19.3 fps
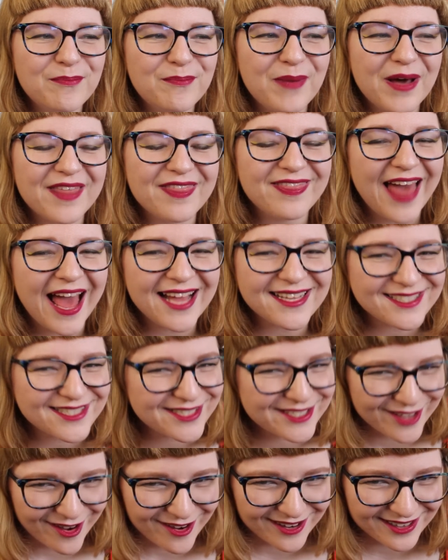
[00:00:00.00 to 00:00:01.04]
But that
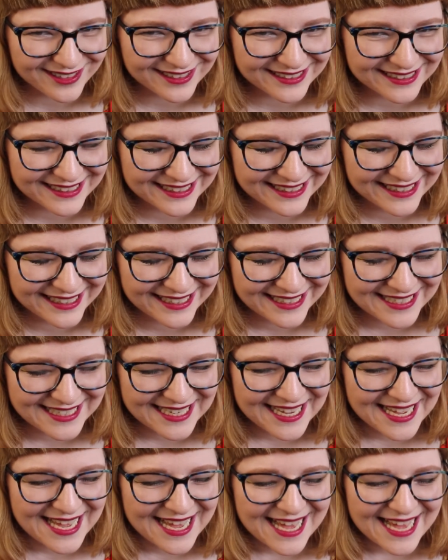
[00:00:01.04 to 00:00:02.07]
song
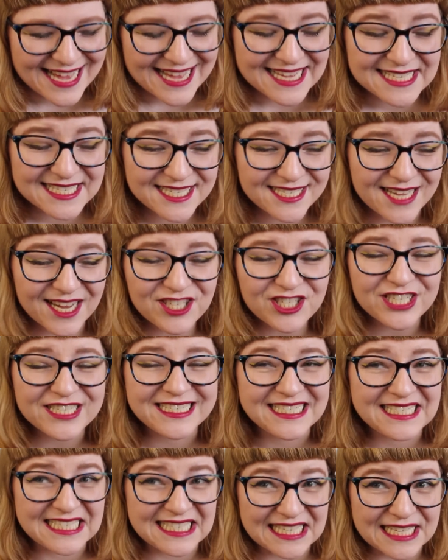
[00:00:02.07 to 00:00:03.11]
is such
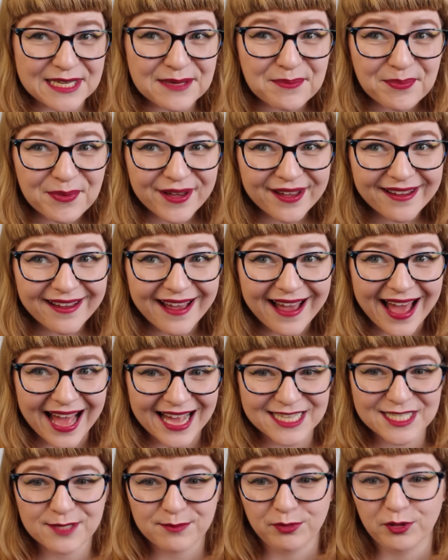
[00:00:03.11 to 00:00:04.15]
a deep
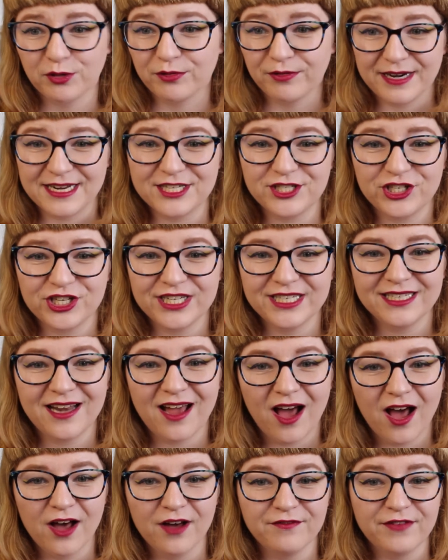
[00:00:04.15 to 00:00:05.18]
exploration
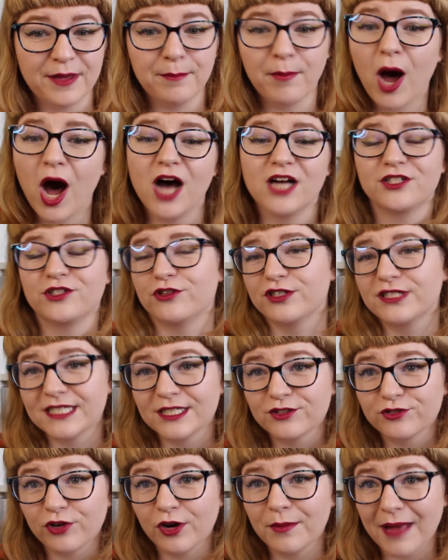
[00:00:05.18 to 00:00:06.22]
of imposter
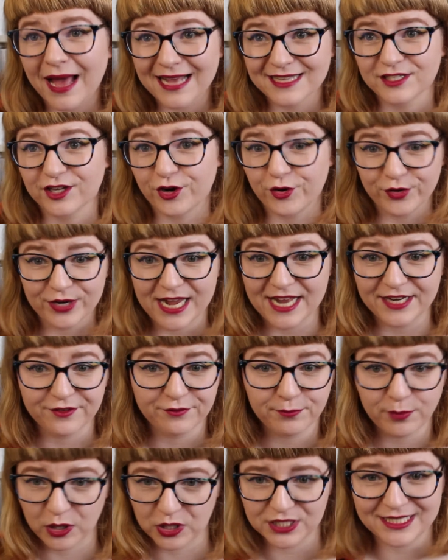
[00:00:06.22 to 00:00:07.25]
syndrome as a
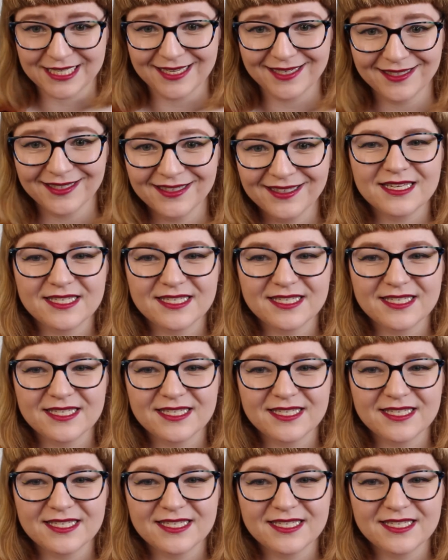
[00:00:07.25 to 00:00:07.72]
creative person,